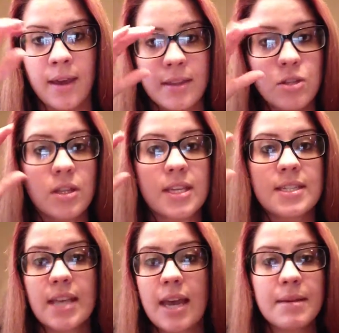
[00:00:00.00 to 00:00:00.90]
These are the
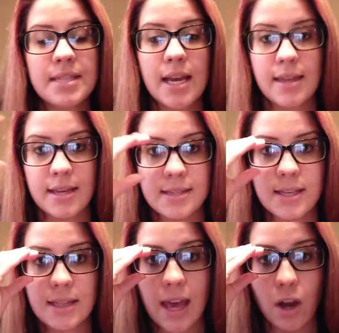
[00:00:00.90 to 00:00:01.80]
same exact things
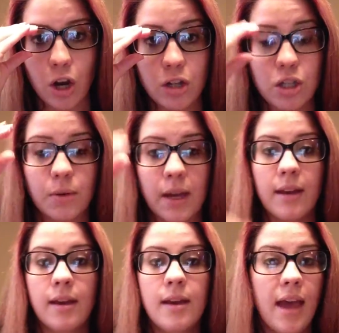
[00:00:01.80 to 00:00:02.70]
that they are all
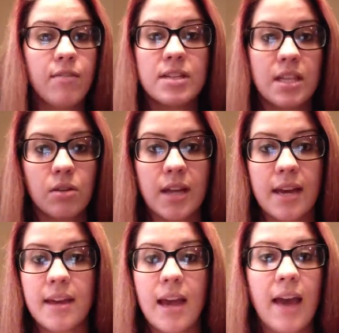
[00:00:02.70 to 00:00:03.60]
doing every single
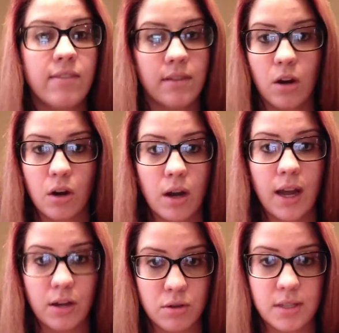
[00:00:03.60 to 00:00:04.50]
day. They have their
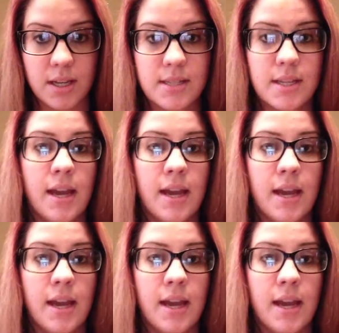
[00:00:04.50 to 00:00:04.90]
hundreds list.